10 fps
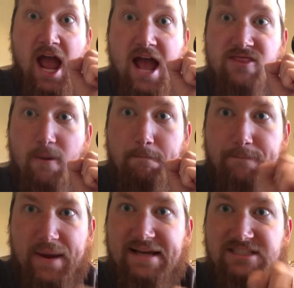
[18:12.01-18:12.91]
And the
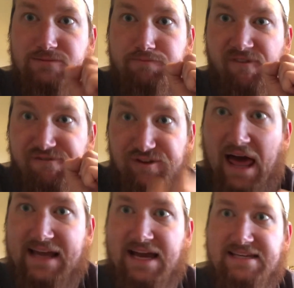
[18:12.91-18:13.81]
biggest
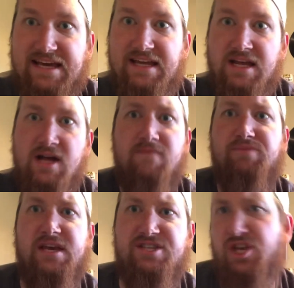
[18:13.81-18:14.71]
flack I get
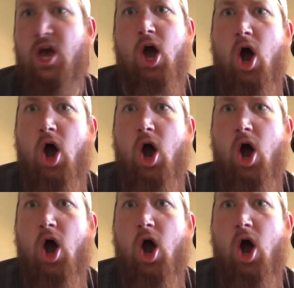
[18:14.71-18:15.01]
is,